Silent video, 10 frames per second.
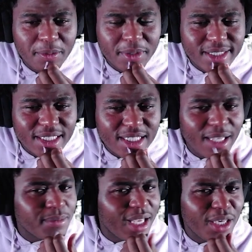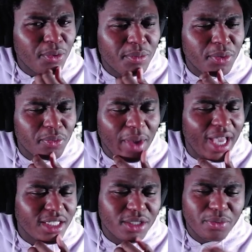Because he seems like he would be
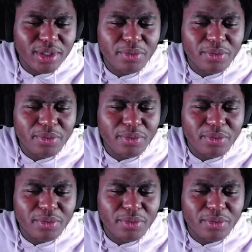actually really,